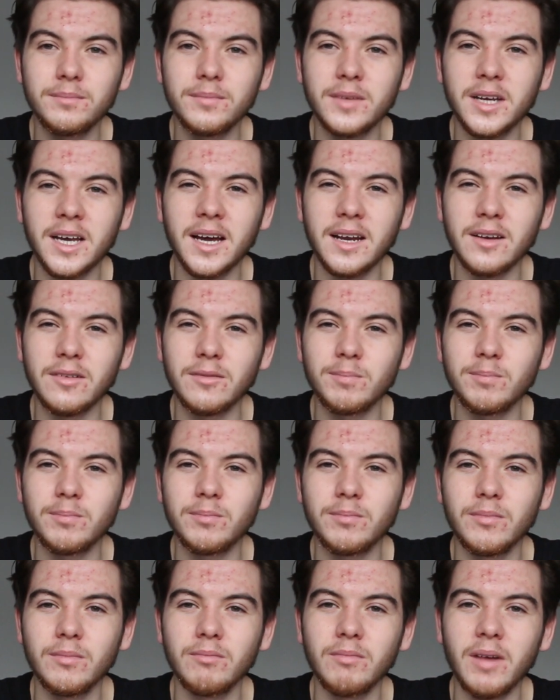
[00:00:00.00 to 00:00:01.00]
kind of
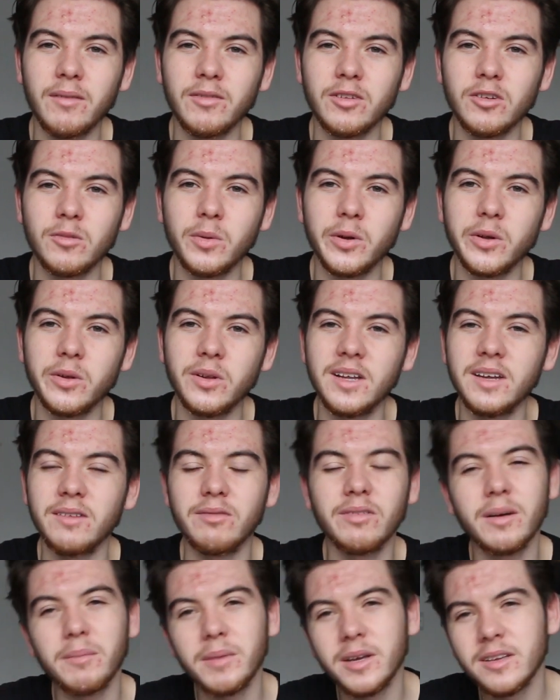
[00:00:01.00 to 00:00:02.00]
having spoiled,
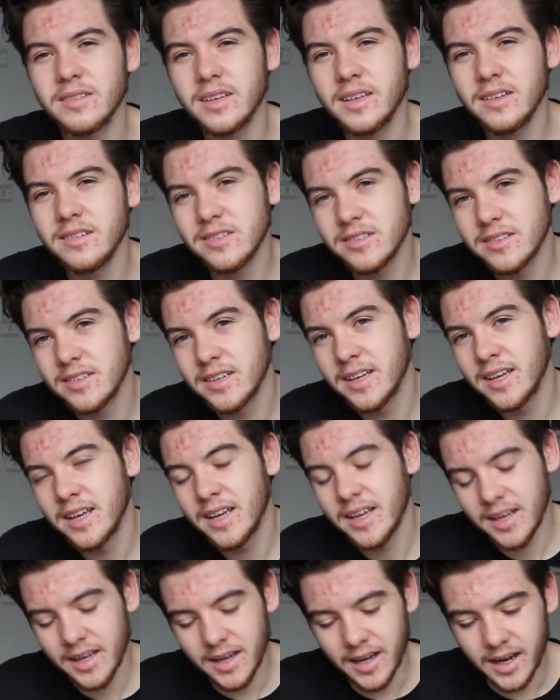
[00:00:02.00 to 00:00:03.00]
if that makes sense.
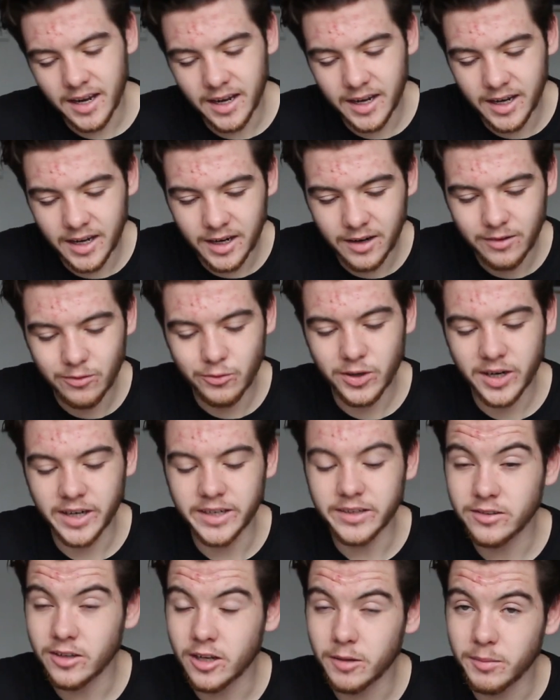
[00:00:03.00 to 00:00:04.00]

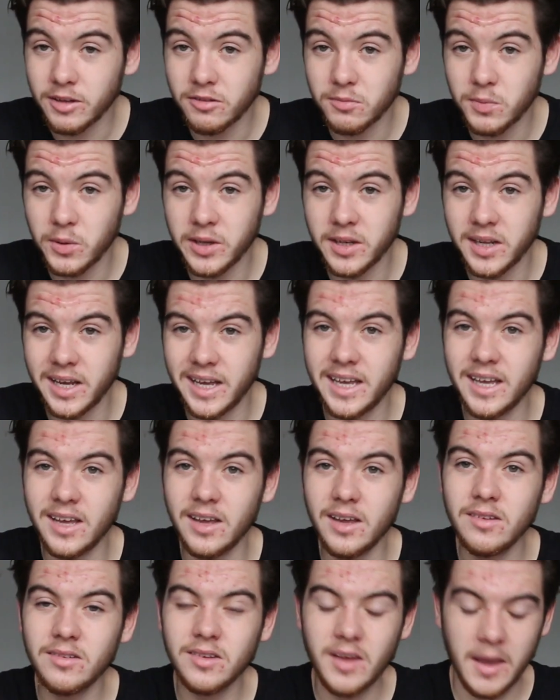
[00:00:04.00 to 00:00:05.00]
Right, so the big spoiler
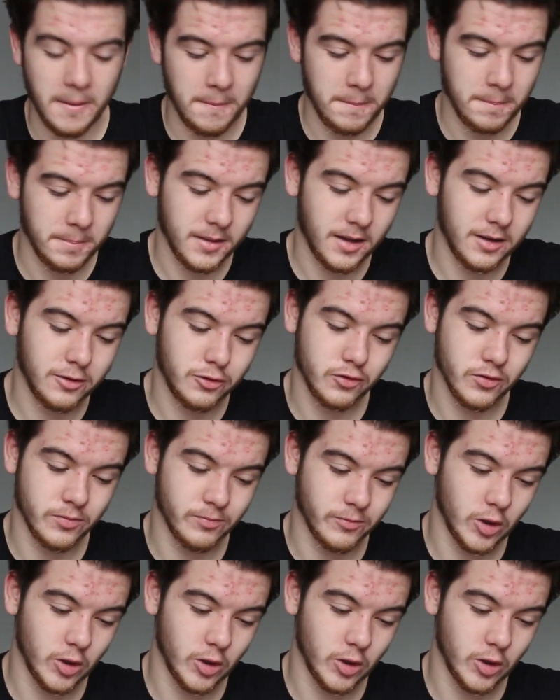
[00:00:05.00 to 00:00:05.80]
is, drum